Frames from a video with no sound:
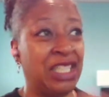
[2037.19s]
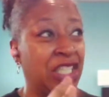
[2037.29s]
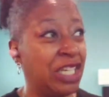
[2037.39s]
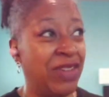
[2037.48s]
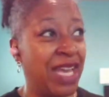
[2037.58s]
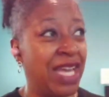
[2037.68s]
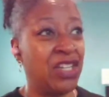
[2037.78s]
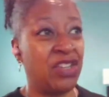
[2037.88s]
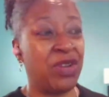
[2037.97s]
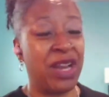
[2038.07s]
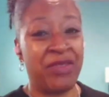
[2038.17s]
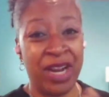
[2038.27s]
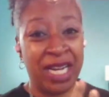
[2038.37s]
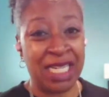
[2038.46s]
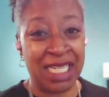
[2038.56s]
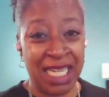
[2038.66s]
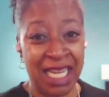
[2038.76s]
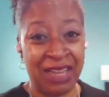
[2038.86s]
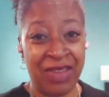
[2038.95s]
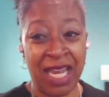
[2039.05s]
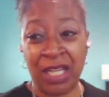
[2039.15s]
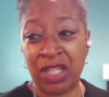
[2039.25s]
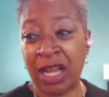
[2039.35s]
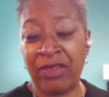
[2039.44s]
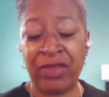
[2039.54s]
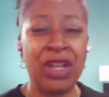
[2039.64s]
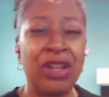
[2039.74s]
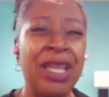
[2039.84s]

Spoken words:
took advantage of whatever I need to take advantage of.